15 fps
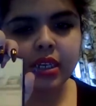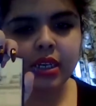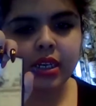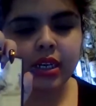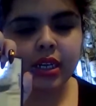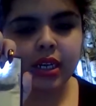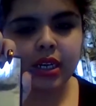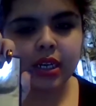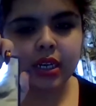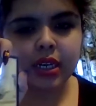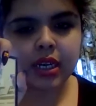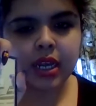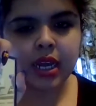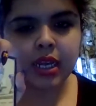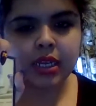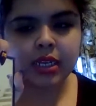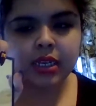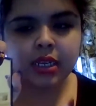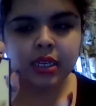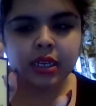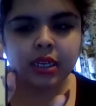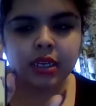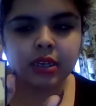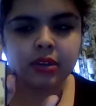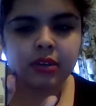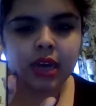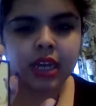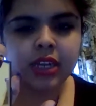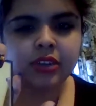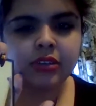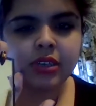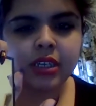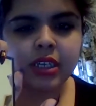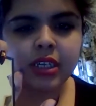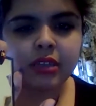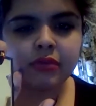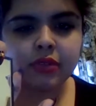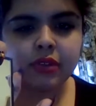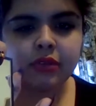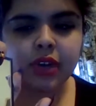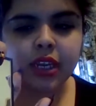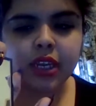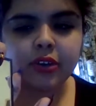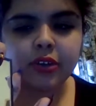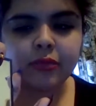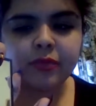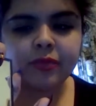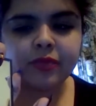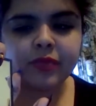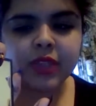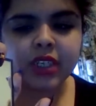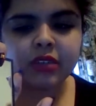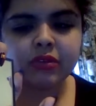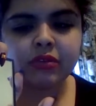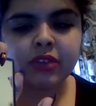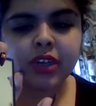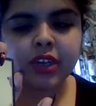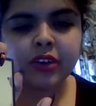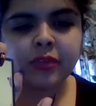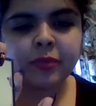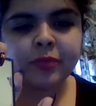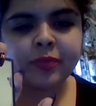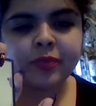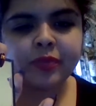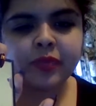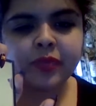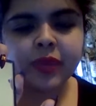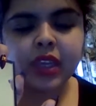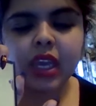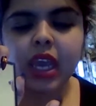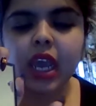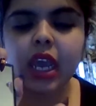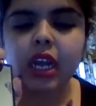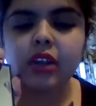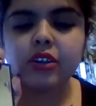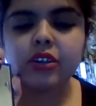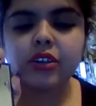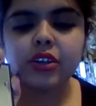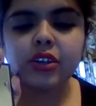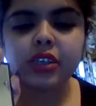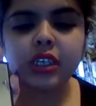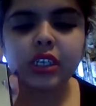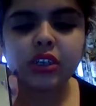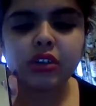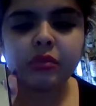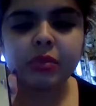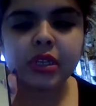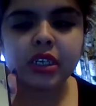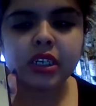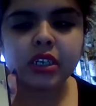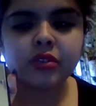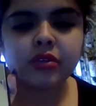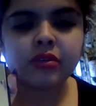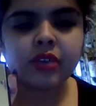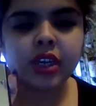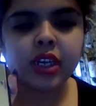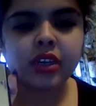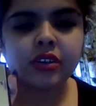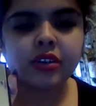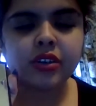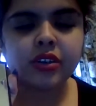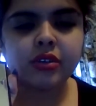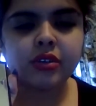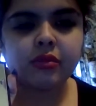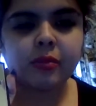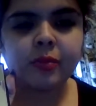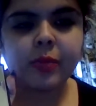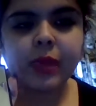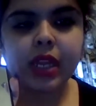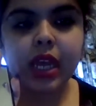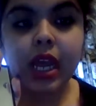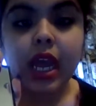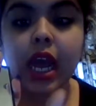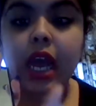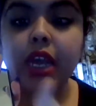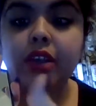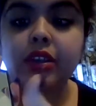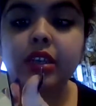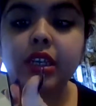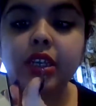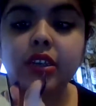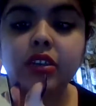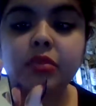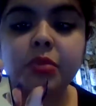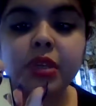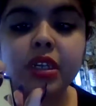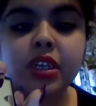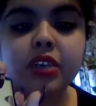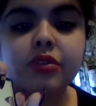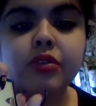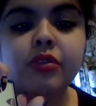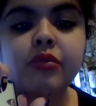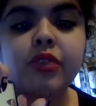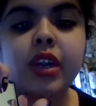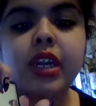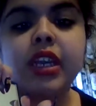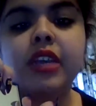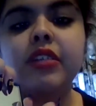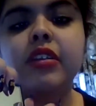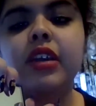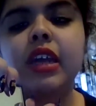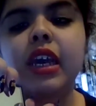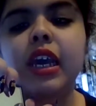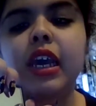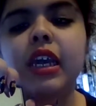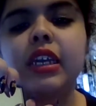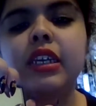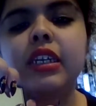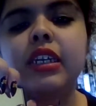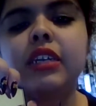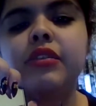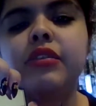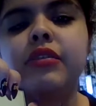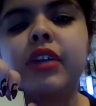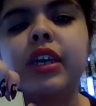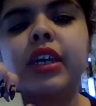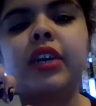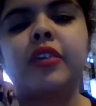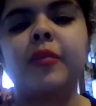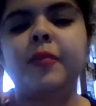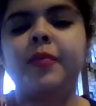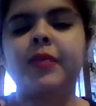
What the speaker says: like that. So I used this one right here, and I also use a little bit of this one right here too. I used a little bit of this one right here in the edge, this one right there,